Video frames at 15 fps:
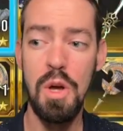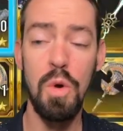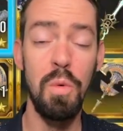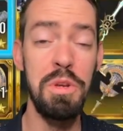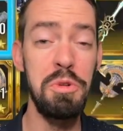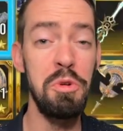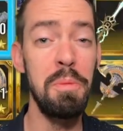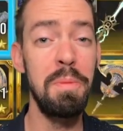
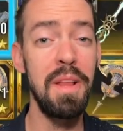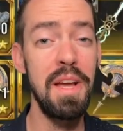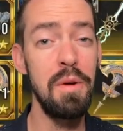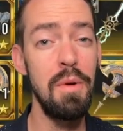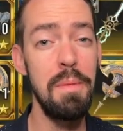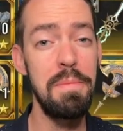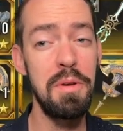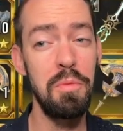When you apply a
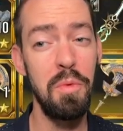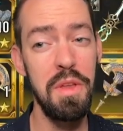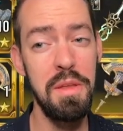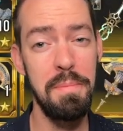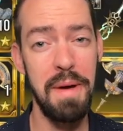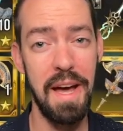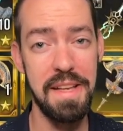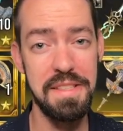weapon with a
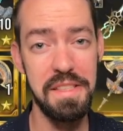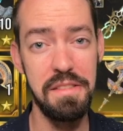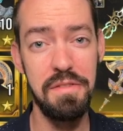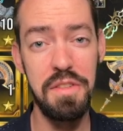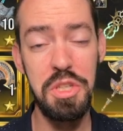passive,